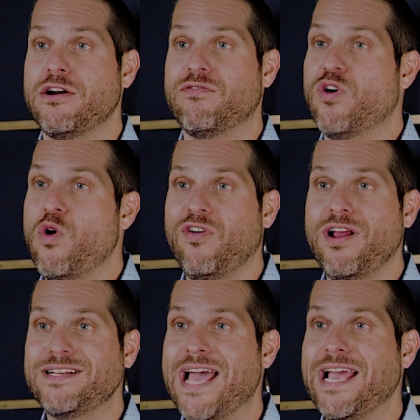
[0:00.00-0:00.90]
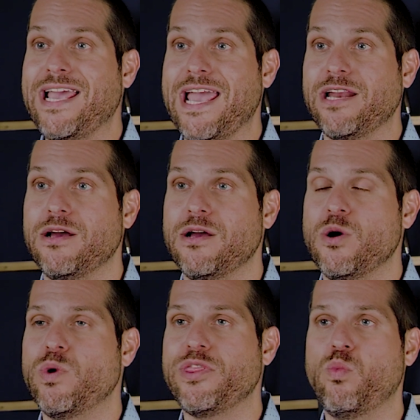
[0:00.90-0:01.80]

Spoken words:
for over a decade with a